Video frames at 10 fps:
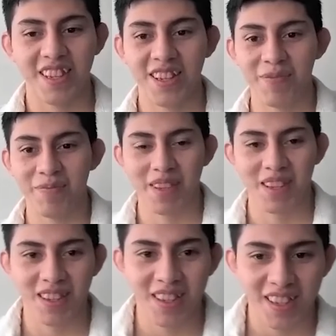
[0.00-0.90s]
Yeah.
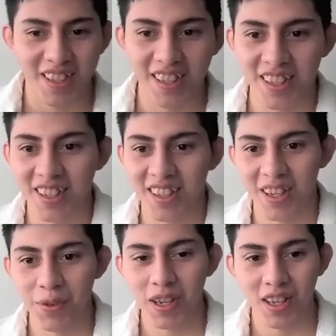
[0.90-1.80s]
And
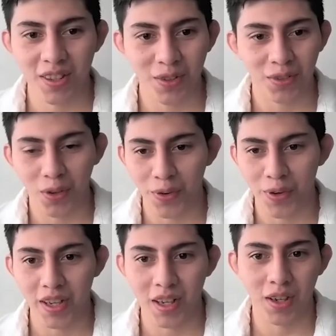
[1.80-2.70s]
I really like your
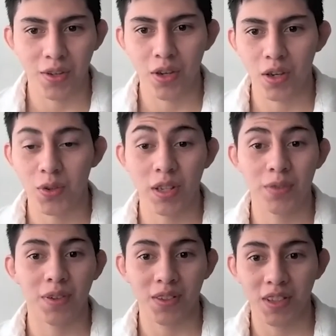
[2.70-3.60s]
story and how you actually
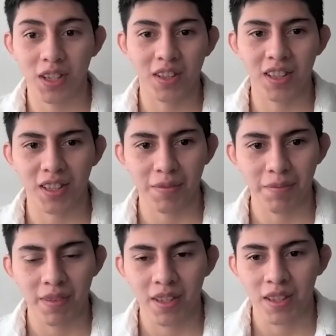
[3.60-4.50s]
found out
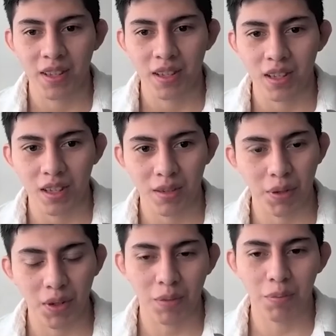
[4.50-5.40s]

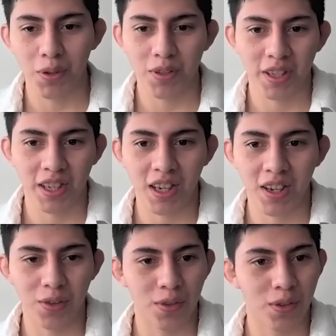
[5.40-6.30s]
about the books, and
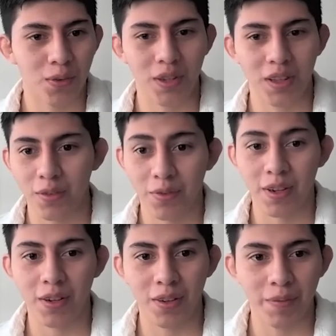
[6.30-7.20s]
how, you know, when it
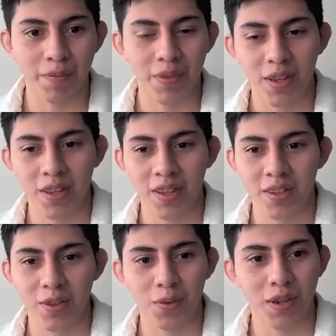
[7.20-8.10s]
fell,
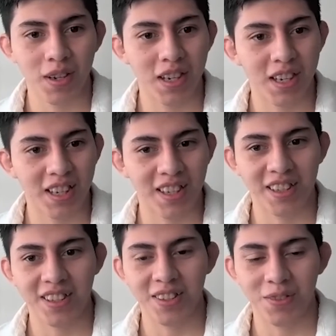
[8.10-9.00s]
you were like,
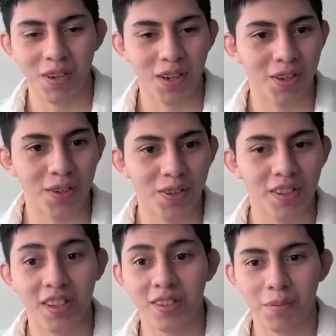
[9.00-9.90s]
wow, you know,
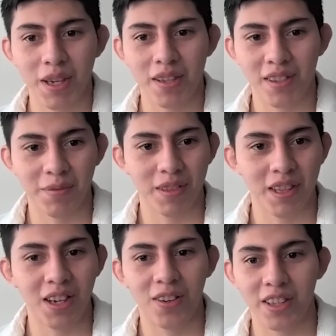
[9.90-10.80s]
this is amazing.
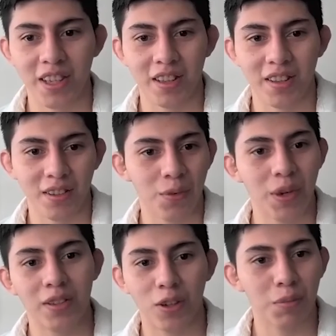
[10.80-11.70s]
Now I can
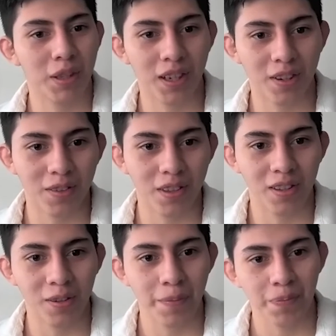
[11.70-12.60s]
create something out of
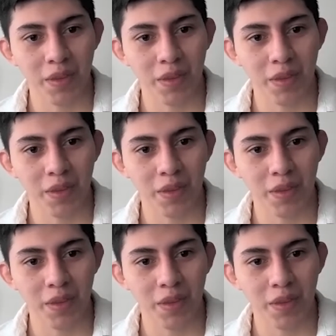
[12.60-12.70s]
this,